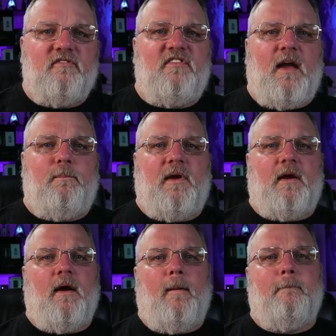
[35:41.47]

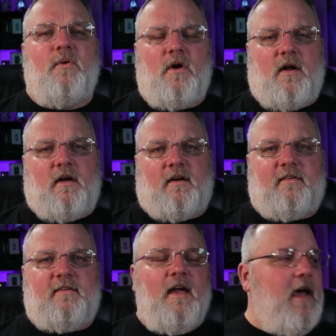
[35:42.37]
vaping
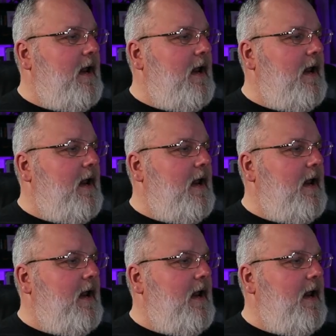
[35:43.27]
products.